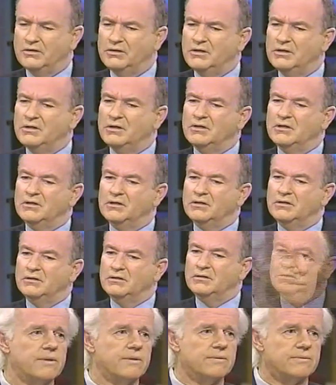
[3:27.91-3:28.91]

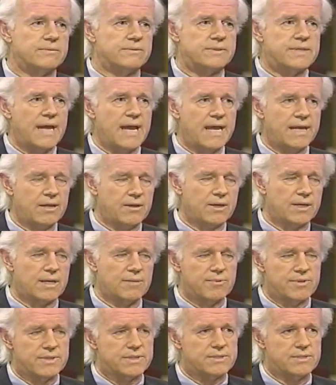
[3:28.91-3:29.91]
you're tagging on a
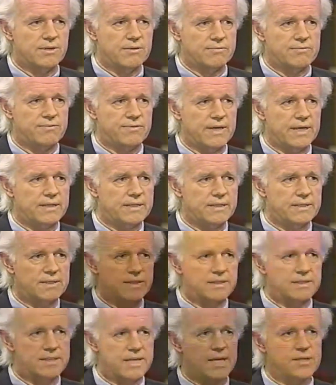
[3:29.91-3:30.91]
couple of things that don't fit.
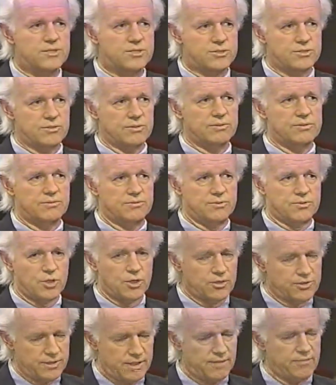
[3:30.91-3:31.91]
The Dutch
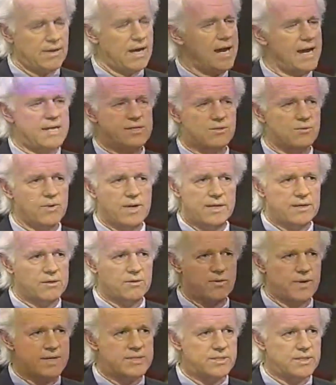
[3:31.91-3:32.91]
turned their eyes away,
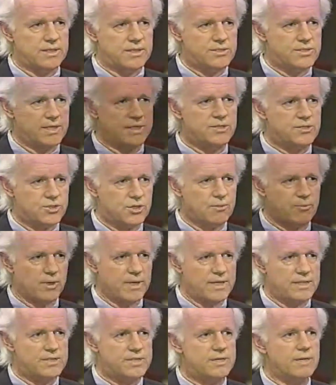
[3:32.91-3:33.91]
no question, in
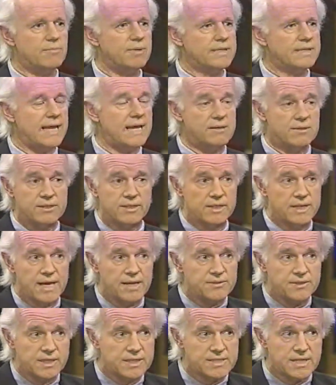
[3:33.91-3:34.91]
Srebrenica, but the
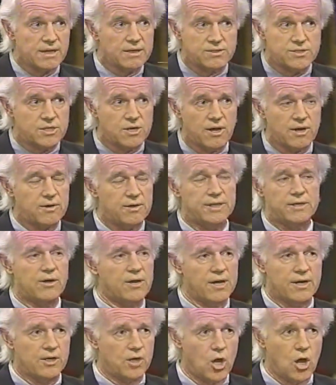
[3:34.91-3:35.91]
ethnic slaughter had
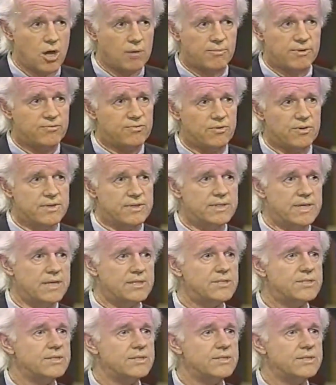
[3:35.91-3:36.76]
gone on long before the Dutch.